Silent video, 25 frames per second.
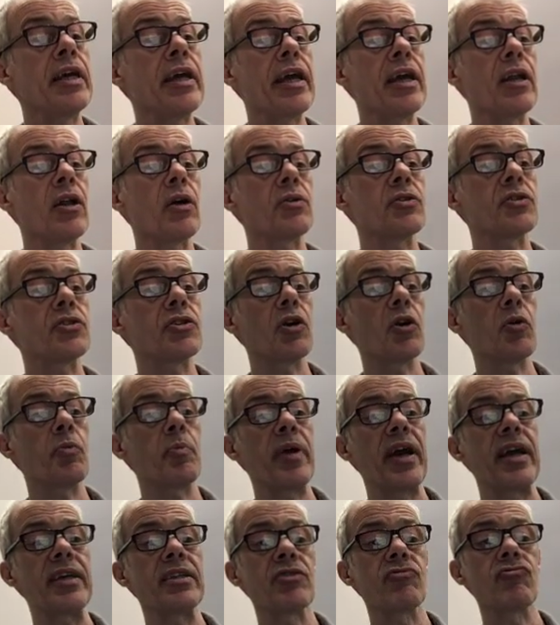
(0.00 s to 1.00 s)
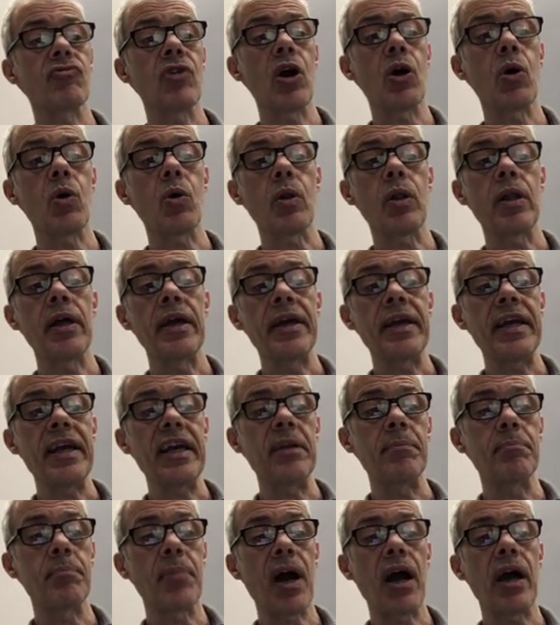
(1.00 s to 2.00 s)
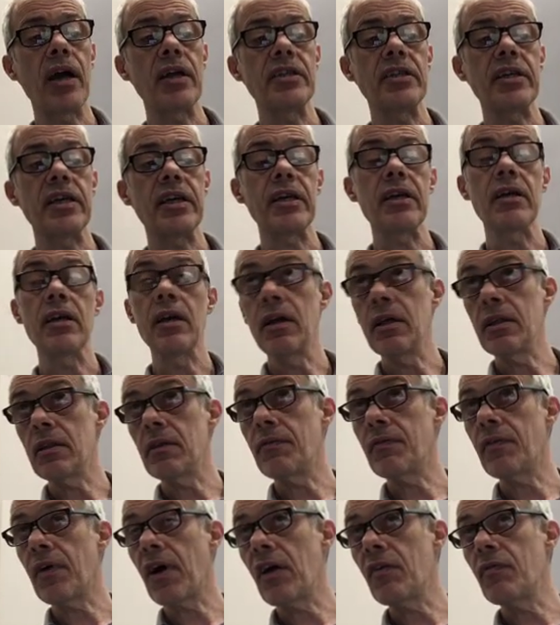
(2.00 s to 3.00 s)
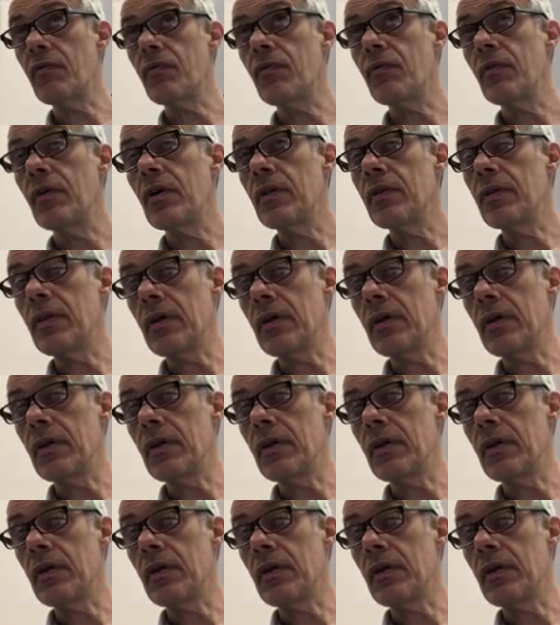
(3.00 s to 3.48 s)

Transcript: It also plays a role in binding the, five,